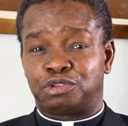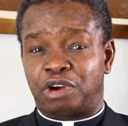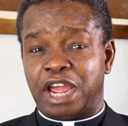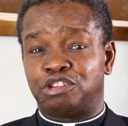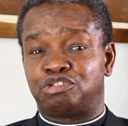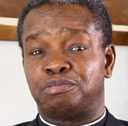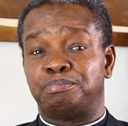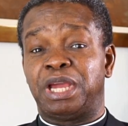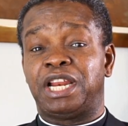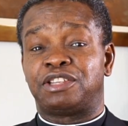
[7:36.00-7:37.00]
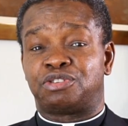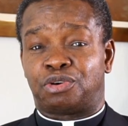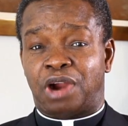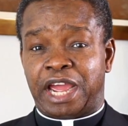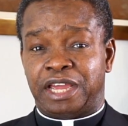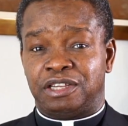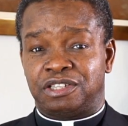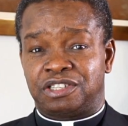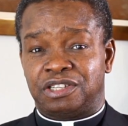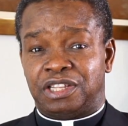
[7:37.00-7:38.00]
trying to
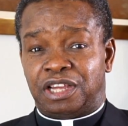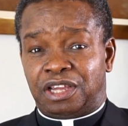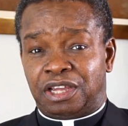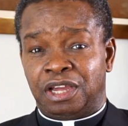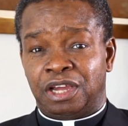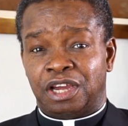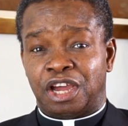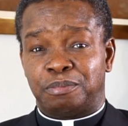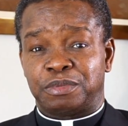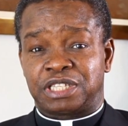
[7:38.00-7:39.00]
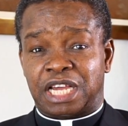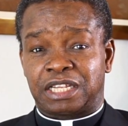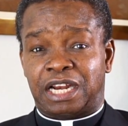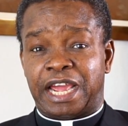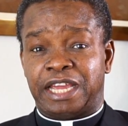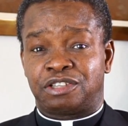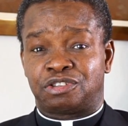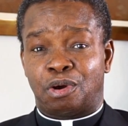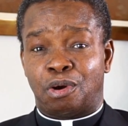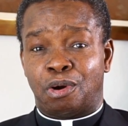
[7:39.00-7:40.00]
militarize the satellites
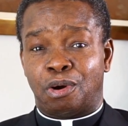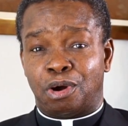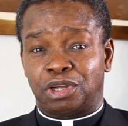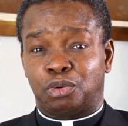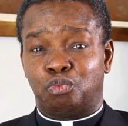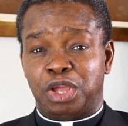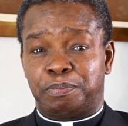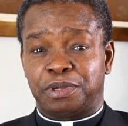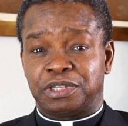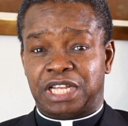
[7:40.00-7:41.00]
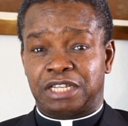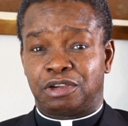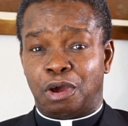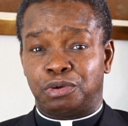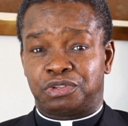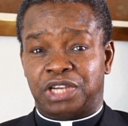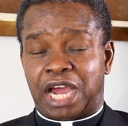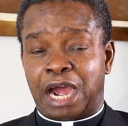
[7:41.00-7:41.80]
or other weapons that go to the